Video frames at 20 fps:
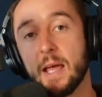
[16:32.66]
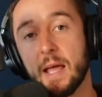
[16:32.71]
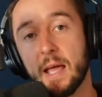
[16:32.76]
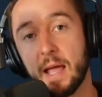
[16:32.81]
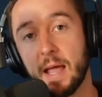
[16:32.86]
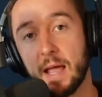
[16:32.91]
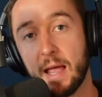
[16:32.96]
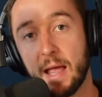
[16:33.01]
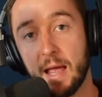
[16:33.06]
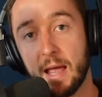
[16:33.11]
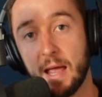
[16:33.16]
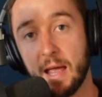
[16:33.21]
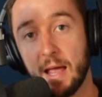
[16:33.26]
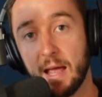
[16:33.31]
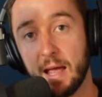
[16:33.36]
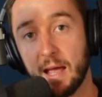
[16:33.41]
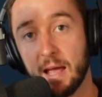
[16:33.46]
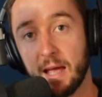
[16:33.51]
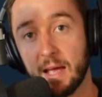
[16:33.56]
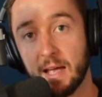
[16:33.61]

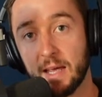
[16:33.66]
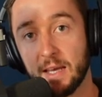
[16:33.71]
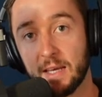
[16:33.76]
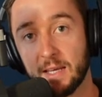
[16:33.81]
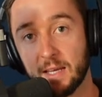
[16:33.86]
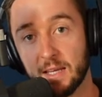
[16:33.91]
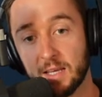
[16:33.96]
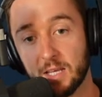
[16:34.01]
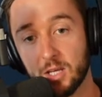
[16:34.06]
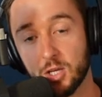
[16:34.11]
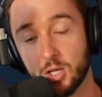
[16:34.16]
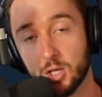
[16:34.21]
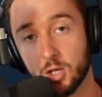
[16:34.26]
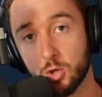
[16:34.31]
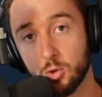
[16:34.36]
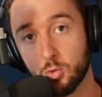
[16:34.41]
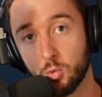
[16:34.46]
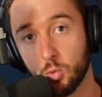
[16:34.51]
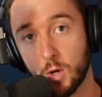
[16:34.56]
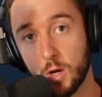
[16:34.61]
And
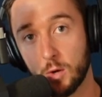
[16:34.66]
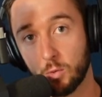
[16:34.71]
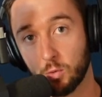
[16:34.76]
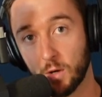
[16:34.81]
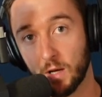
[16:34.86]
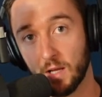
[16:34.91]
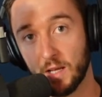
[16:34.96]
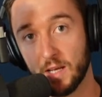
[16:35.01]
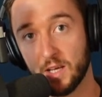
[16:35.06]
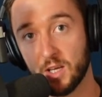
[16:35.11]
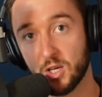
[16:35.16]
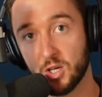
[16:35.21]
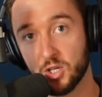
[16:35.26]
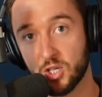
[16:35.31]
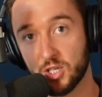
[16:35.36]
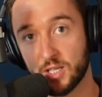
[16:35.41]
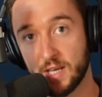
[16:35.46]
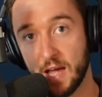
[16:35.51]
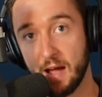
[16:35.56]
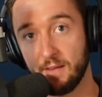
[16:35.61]
we really could
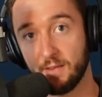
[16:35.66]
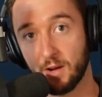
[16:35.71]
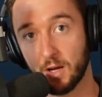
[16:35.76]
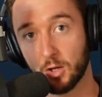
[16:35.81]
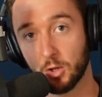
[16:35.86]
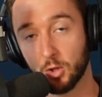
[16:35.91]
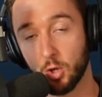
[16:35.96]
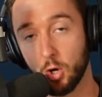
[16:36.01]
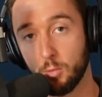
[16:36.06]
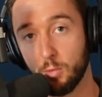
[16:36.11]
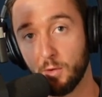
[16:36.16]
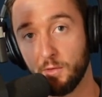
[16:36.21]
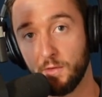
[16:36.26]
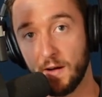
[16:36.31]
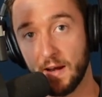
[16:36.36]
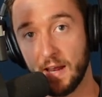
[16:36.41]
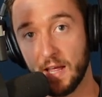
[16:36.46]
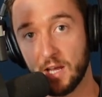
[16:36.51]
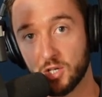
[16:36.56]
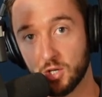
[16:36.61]
just have a global
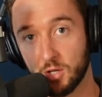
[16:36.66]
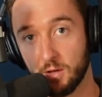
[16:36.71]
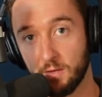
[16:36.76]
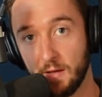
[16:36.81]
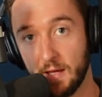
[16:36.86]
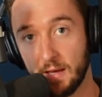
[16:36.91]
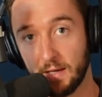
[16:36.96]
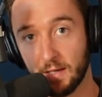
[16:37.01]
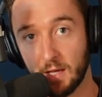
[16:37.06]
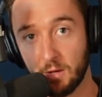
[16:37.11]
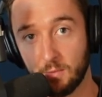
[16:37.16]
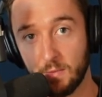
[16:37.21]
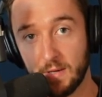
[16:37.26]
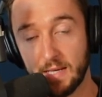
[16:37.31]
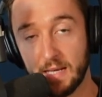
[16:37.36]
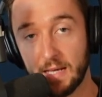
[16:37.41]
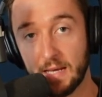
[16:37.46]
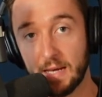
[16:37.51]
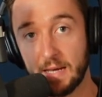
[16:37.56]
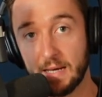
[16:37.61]
financial event like we
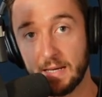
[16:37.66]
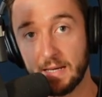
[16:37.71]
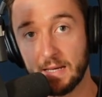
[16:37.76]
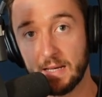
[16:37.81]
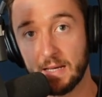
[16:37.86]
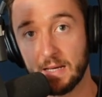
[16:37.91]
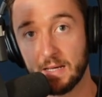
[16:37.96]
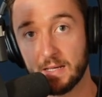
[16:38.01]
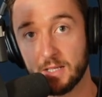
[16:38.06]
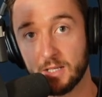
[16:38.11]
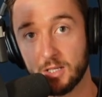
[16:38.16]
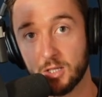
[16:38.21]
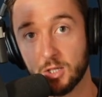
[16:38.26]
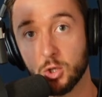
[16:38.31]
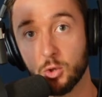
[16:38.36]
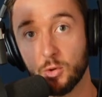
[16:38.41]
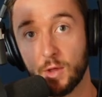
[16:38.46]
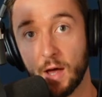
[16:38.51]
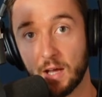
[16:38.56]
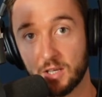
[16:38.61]
did in
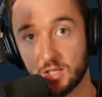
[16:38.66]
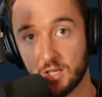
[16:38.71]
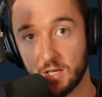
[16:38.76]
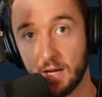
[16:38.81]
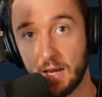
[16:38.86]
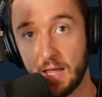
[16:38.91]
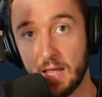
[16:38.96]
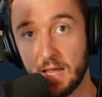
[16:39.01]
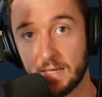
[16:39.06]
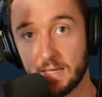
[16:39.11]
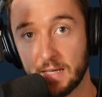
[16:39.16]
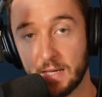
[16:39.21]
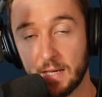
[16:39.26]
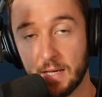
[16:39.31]
2008.